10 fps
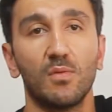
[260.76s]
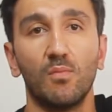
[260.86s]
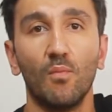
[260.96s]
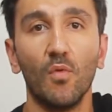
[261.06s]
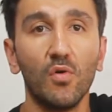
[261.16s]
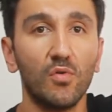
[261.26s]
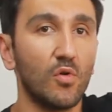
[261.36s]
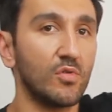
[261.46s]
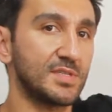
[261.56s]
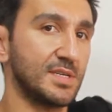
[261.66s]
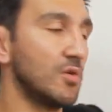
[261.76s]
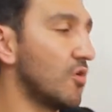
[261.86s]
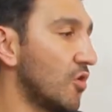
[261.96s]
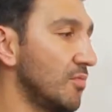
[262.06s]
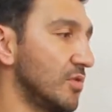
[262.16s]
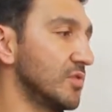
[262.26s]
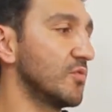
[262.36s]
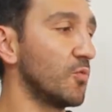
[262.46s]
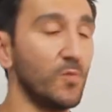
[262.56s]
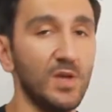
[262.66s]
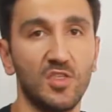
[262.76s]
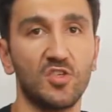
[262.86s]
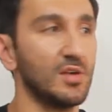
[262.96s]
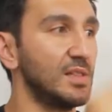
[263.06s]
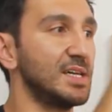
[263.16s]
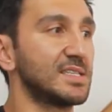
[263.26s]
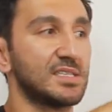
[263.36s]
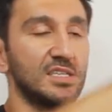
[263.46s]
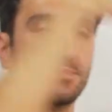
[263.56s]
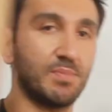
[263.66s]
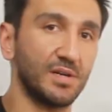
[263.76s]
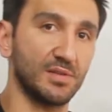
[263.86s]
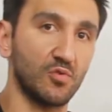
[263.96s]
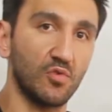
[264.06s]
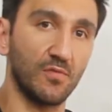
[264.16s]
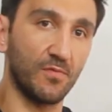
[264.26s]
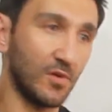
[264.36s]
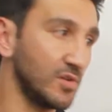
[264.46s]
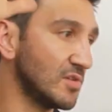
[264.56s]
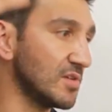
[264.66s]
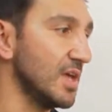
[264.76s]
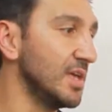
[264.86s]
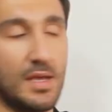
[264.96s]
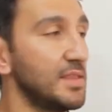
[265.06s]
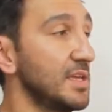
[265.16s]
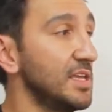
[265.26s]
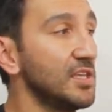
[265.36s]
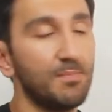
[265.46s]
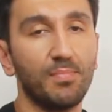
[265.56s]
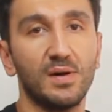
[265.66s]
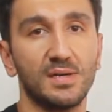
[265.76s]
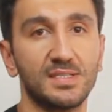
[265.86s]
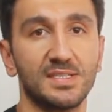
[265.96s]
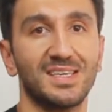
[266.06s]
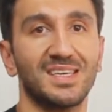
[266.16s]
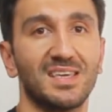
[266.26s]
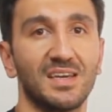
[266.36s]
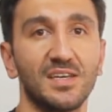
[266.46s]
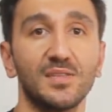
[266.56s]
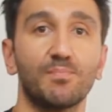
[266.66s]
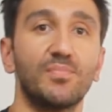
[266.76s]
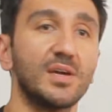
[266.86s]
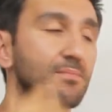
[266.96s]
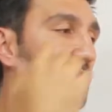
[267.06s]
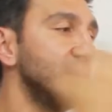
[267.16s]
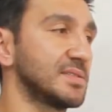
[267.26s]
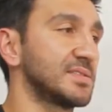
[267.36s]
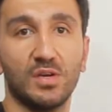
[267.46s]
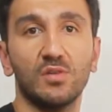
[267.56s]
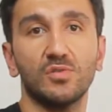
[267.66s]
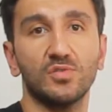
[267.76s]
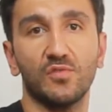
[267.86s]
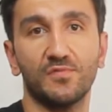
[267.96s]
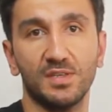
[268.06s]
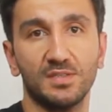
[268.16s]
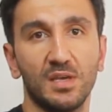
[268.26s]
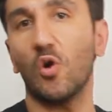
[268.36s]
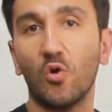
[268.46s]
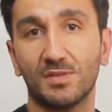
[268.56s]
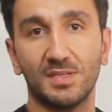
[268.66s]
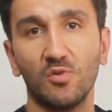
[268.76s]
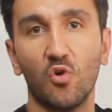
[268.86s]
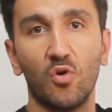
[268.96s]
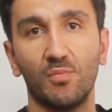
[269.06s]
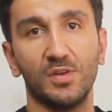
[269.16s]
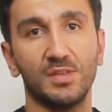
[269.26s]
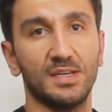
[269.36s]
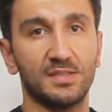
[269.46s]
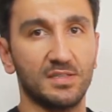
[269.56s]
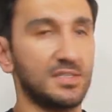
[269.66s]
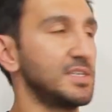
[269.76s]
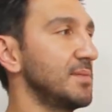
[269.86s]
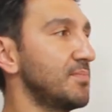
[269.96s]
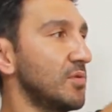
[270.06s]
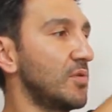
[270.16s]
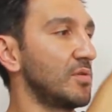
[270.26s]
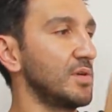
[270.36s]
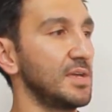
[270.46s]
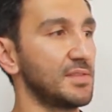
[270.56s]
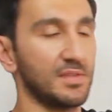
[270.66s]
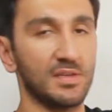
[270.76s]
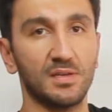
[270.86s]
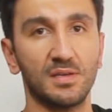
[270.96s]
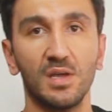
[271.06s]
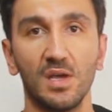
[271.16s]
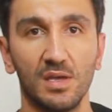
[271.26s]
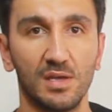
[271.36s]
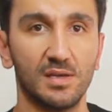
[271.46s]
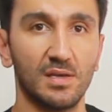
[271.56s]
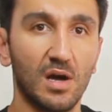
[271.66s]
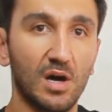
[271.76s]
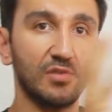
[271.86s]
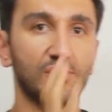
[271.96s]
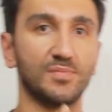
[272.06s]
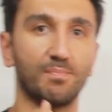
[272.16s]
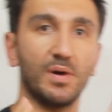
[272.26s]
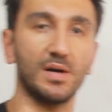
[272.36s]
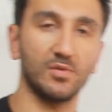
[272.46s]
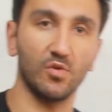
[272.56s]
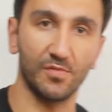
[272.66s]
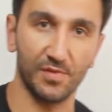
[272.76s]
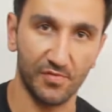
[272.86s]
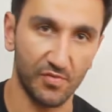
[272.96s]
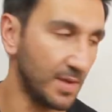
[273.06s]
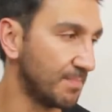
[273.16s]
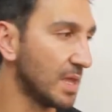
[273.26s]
more auxin hormone, which lets this part to grow further, and the inner parts cannot break buds because of this auxin hormone at the tip or at the outer part of the tree.